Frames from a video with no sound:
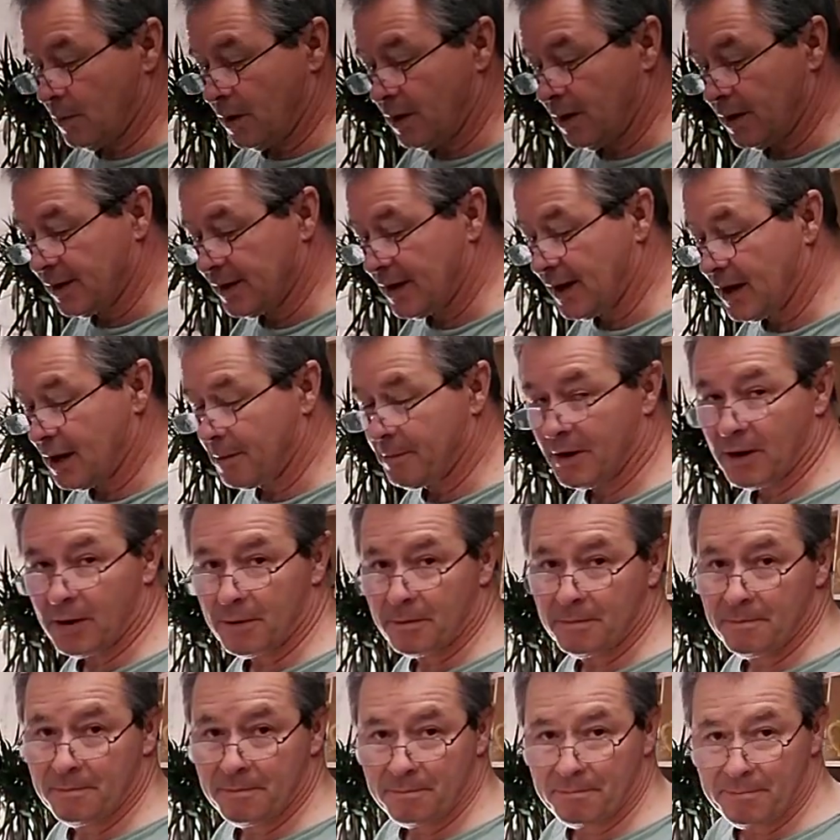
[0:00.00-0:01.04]
going to talk about
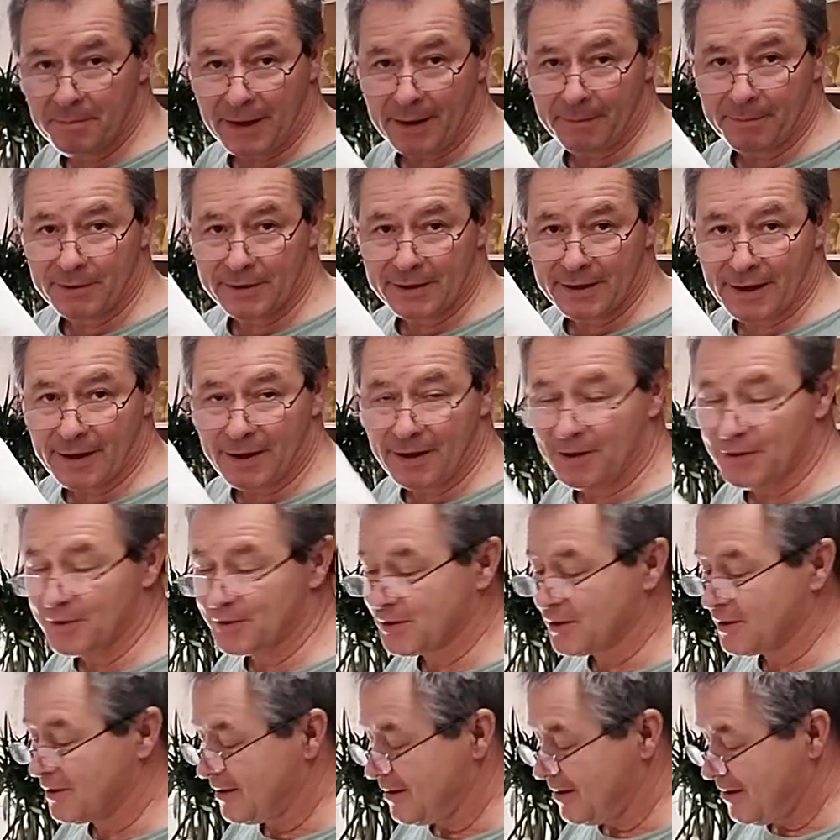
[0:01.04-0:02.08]
paper
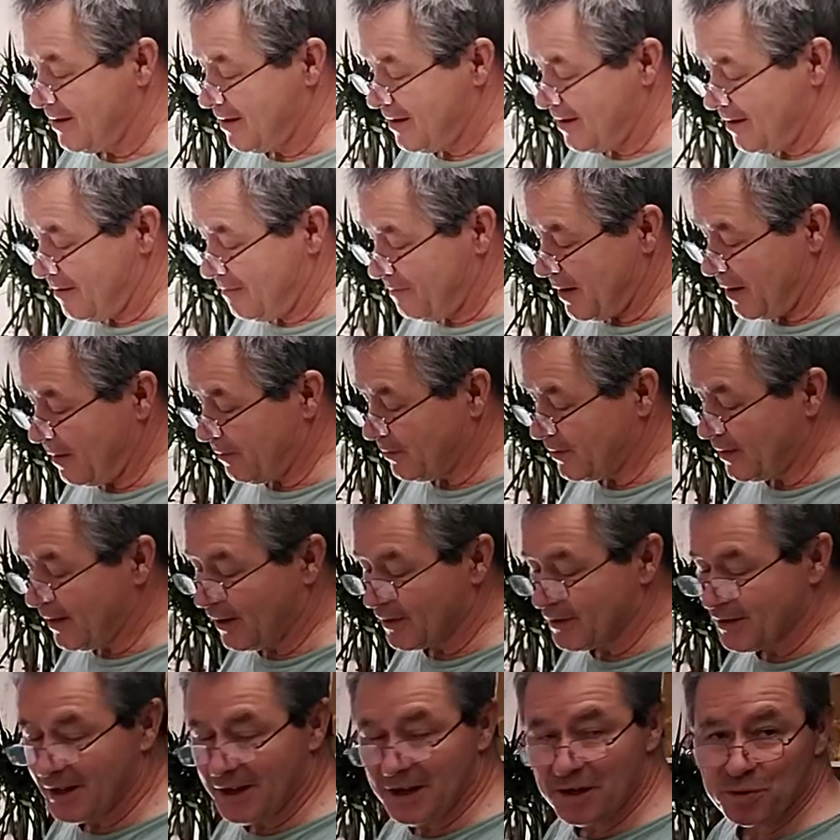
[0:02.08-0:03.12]
towels. Paper
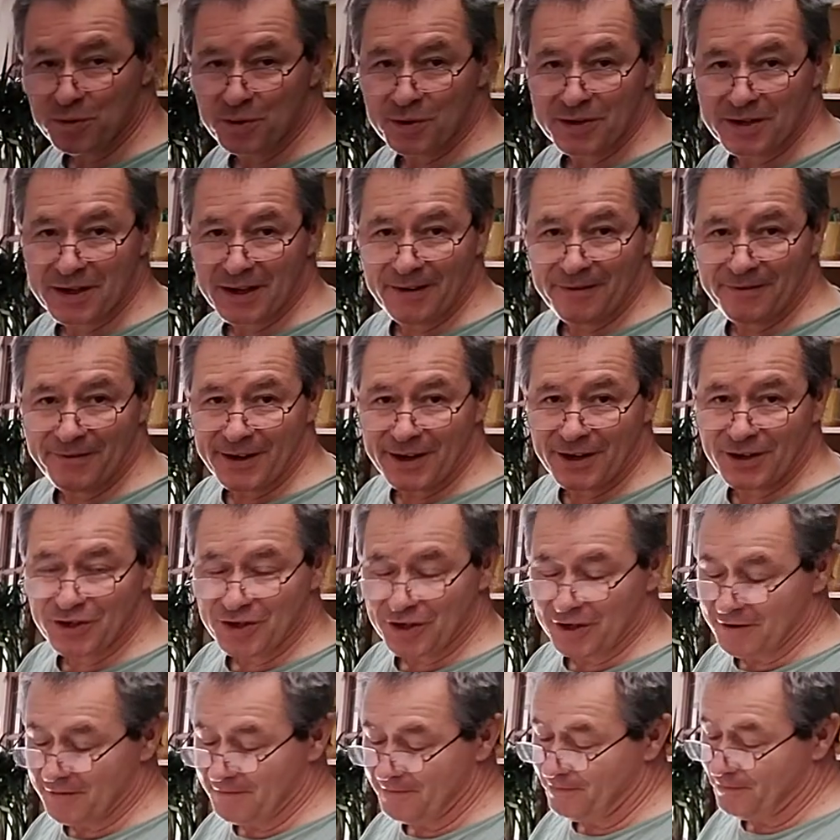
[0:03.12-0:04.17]
towels, interesting
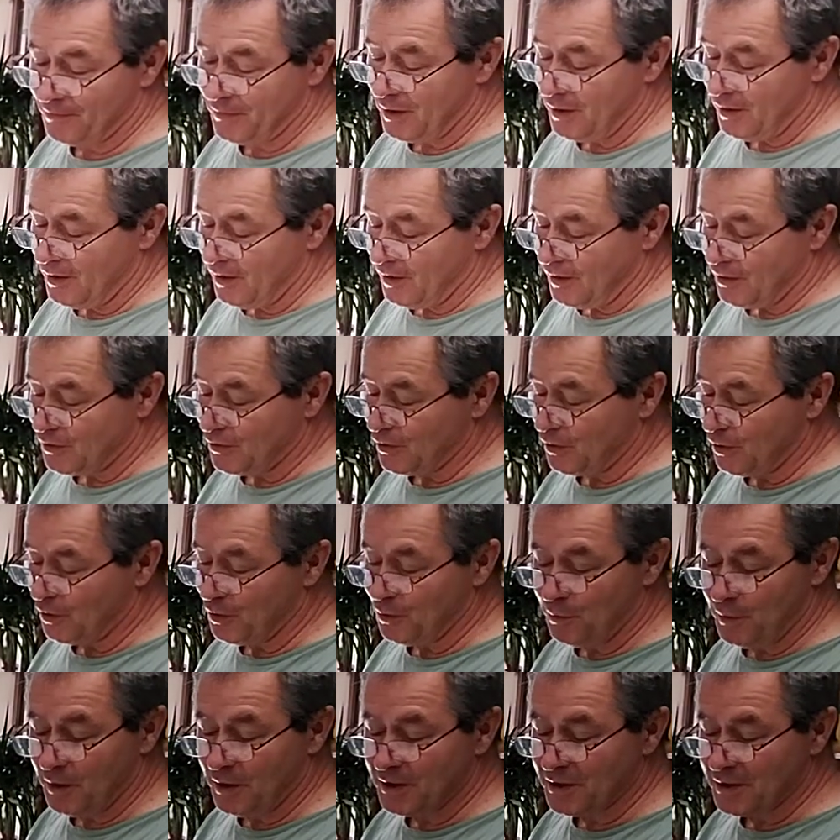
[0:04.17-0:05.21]
invention.
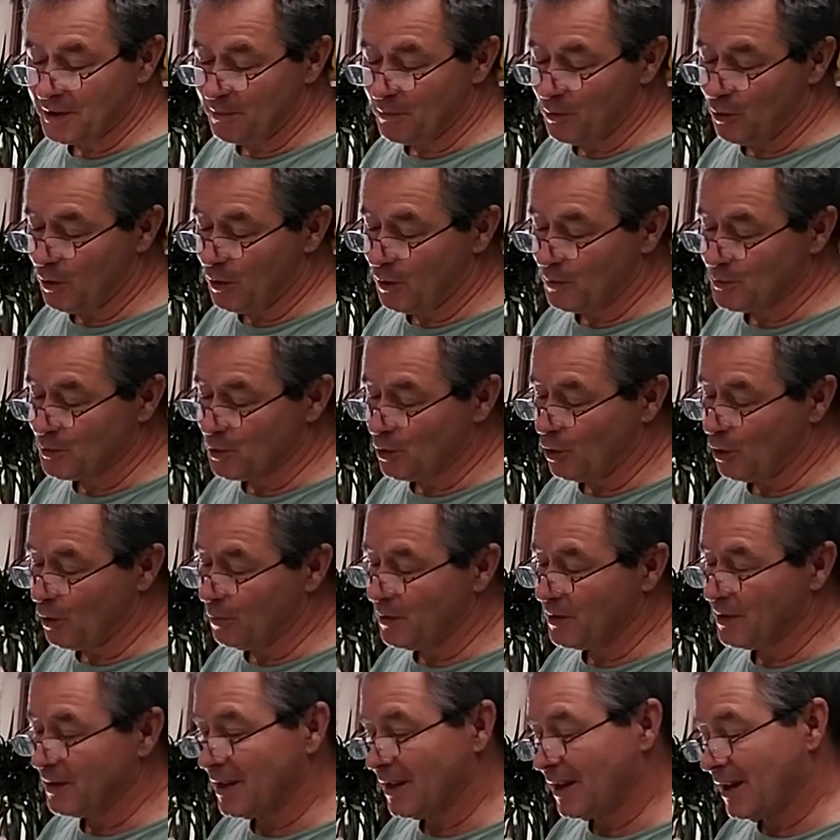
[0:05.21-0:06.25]
Certain ones are more
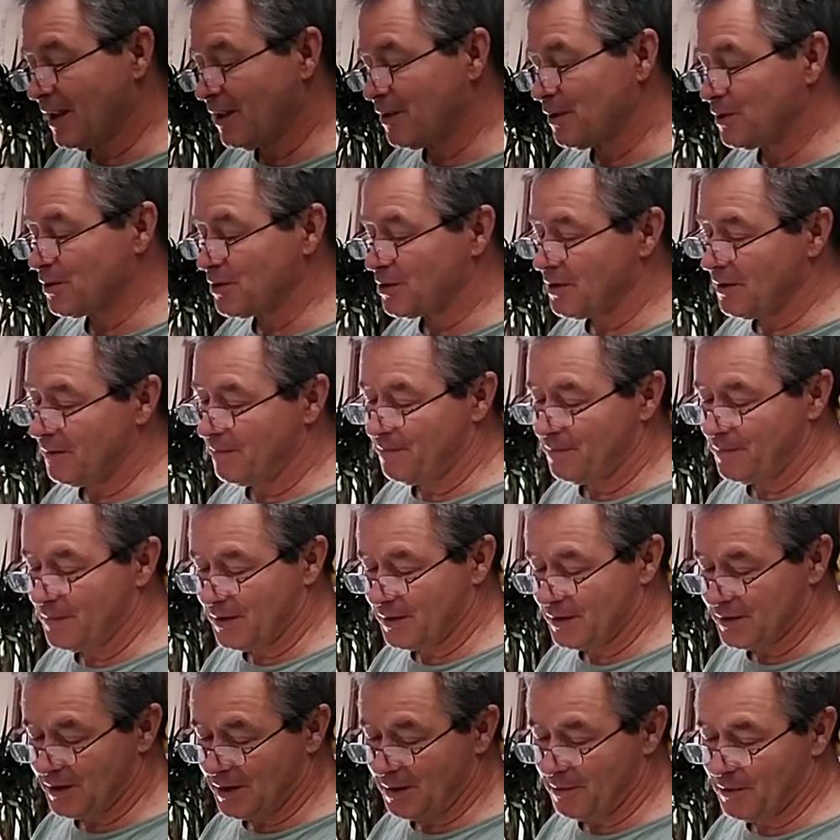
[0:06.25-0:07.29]
absorbent than others.
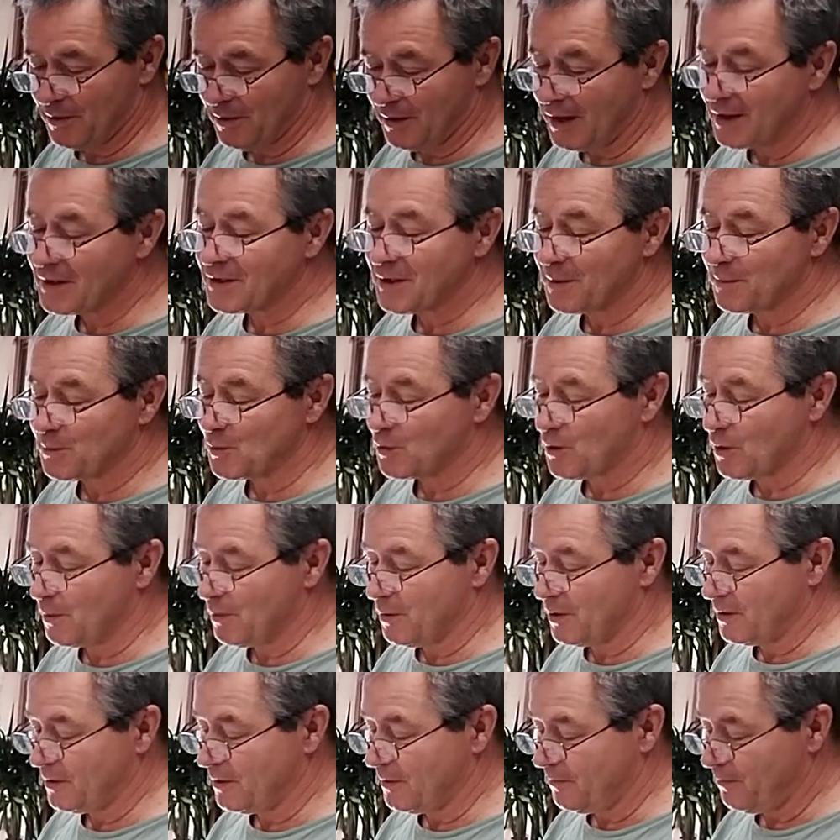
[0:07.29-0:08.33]
Some are less
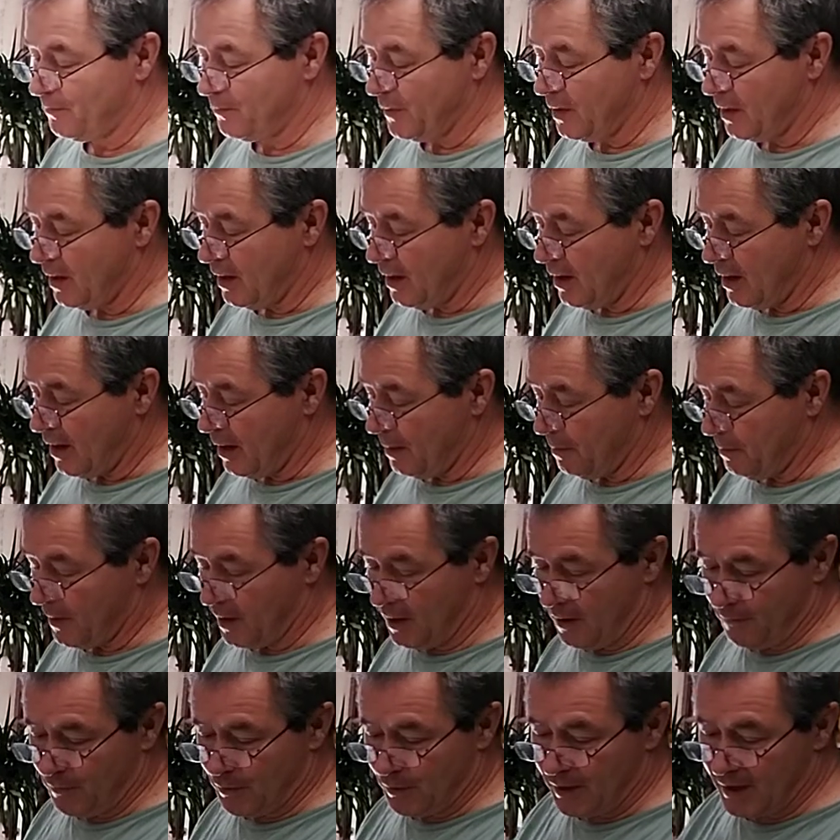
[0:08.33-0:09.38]
absorbent.
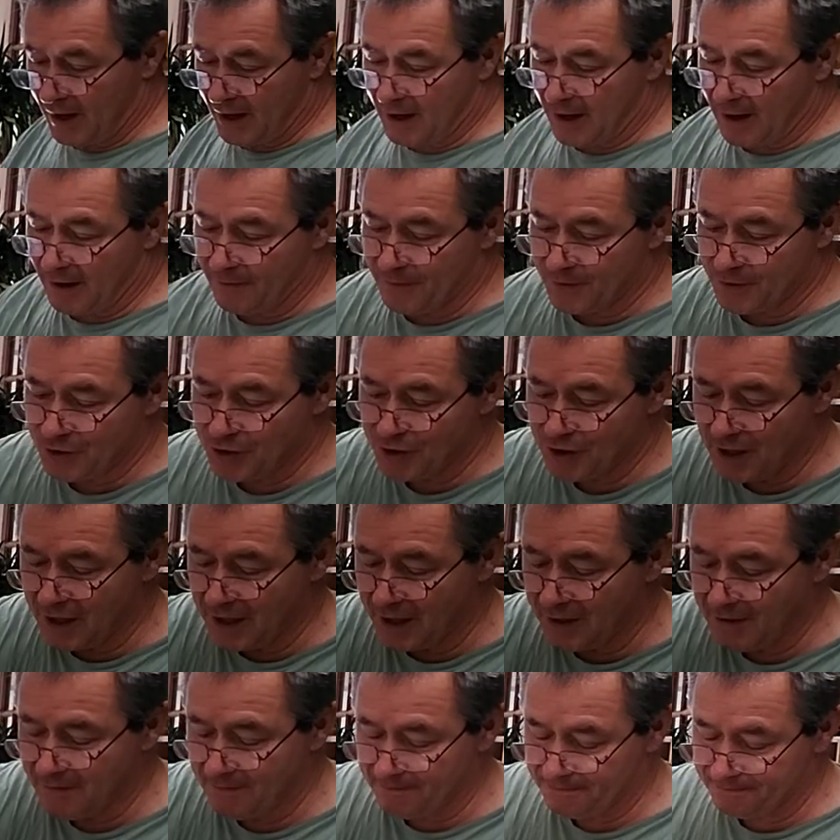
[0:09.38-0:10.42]
And if you take off a
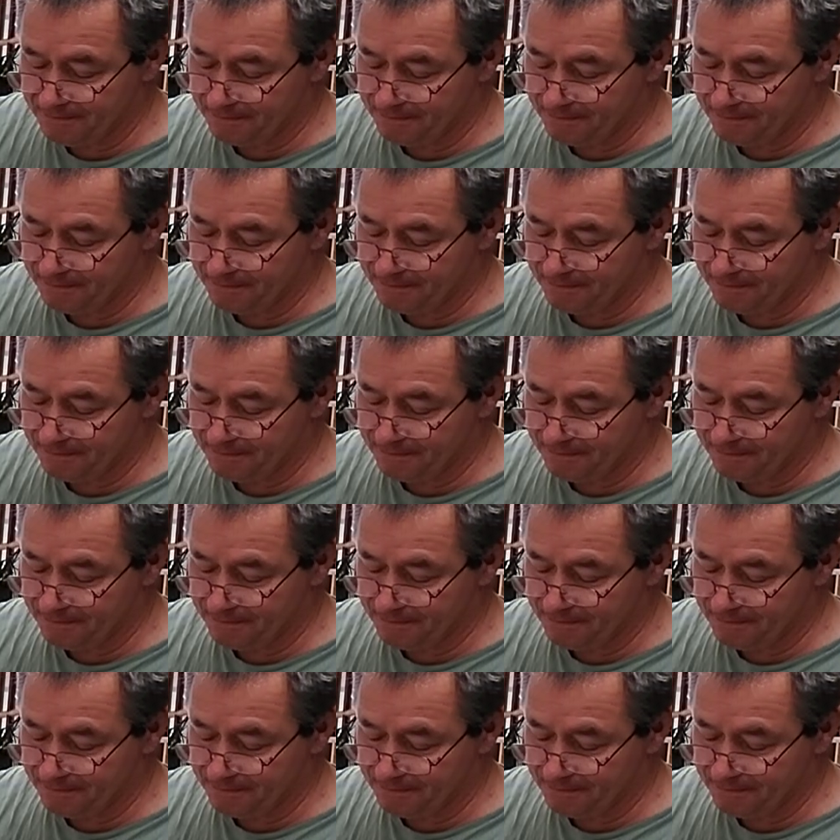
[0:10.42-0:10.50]
sheet,